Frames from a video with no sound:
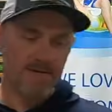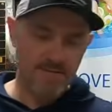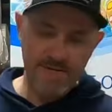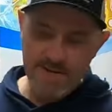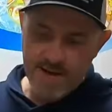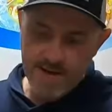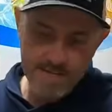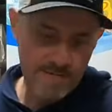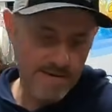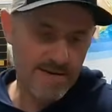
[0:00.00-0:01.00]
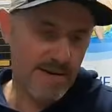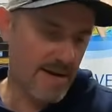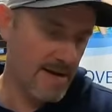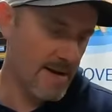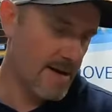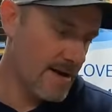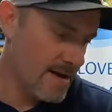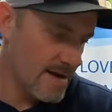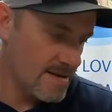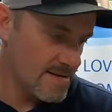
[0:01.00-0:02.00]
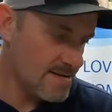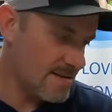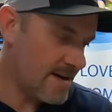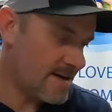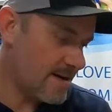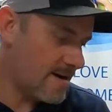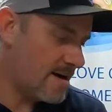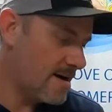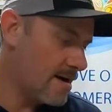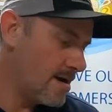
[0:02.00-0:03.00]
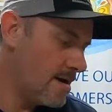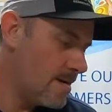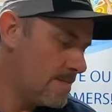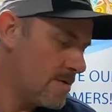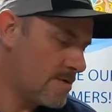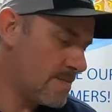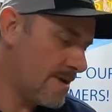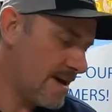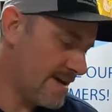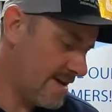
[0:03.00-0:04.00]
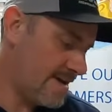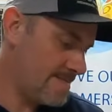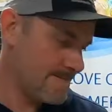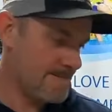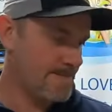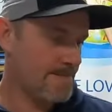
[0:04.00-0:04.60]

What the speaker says: So with that, we can slide our motor back in,